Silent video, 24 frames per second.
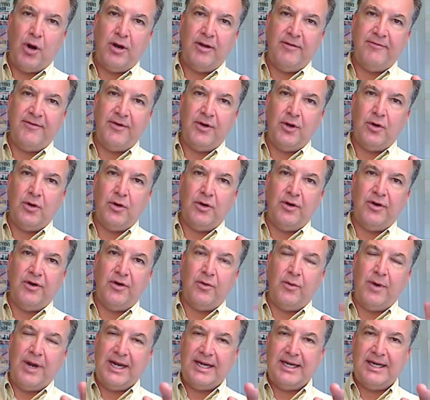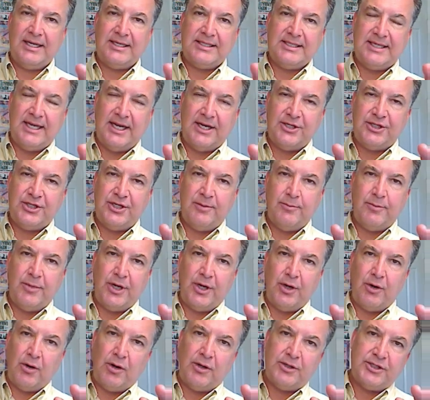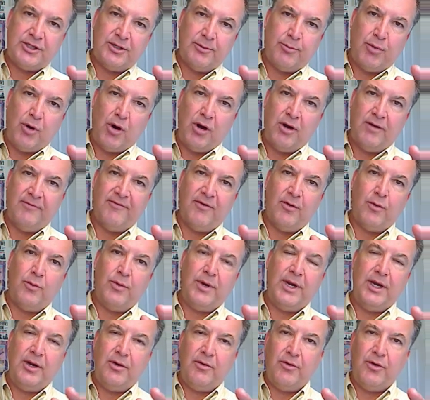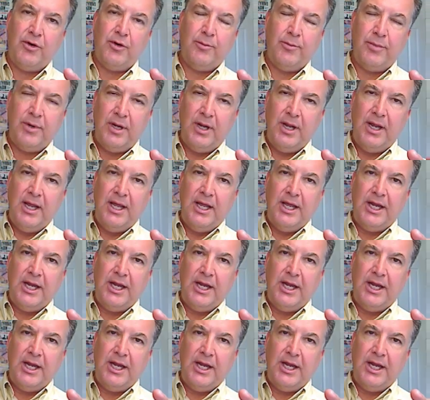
part of your direct extension, but you're also part of a ring group,